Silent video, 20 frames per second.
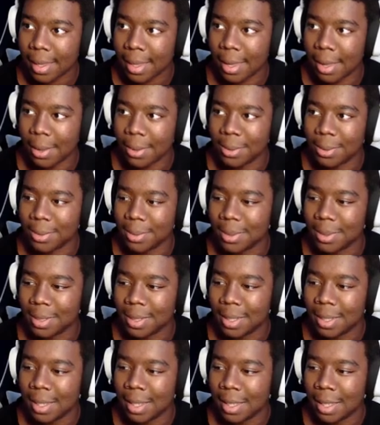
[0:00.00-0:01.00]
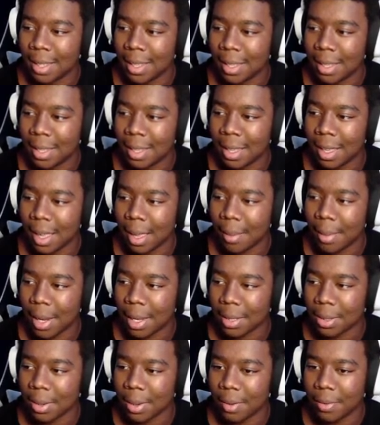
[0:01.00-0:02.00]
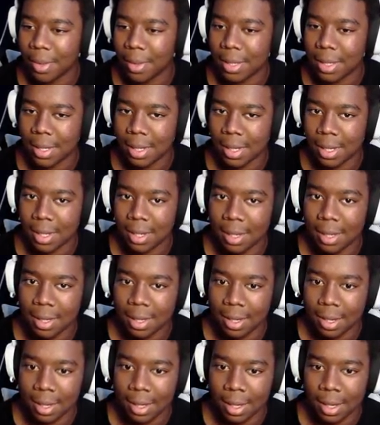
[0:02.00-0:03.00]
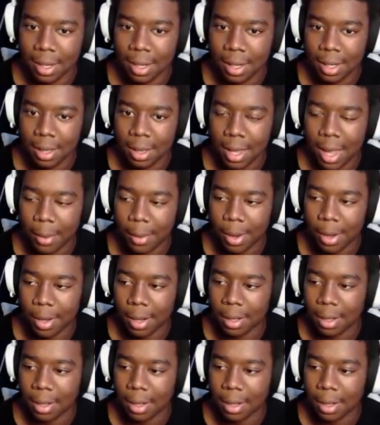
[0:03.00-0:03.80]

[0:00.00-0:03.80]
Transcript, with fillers: Yo, I'm not scoring fifteen. Light work.